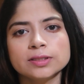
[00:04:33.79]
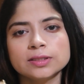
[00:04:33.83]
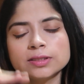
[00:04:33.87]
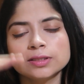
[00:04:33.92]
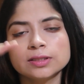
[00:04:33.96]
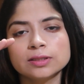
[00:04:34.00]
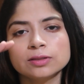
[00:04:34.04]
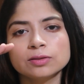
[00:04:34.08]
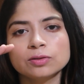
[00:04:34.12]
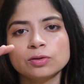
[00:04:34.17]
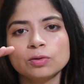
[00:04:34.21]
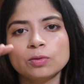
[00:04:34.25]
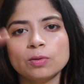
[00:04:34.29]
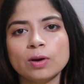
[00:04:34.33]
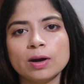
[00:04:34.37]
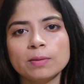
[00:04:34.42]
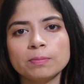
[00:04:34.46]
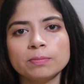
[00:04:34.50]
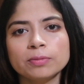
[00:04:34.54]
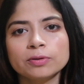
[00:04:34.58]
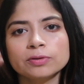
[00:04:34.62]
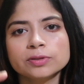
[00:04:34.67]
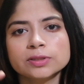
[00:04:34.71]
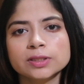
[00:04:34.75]
It didn't go
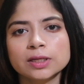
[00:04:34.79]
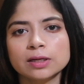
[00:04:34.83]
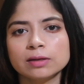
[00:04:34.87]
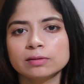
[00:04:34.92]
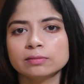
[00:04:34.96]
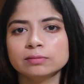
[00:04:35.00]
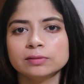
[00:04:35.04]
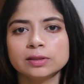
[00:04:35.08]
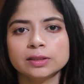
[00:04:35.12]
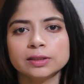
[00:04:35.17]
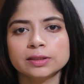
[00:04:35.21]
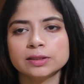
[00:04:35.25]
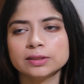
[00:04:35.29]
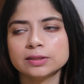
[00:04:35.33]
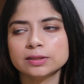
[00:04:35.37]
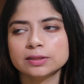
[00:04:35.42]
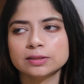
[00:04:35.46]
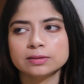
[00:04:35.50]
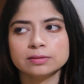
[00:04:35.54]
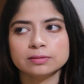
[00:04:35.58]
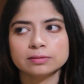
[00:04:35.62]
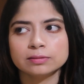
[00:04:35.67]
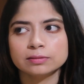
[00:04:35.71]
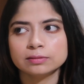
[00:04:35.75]
up or down, like it
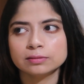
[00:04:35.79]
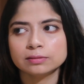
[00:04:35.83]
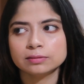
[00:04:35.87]
didn't.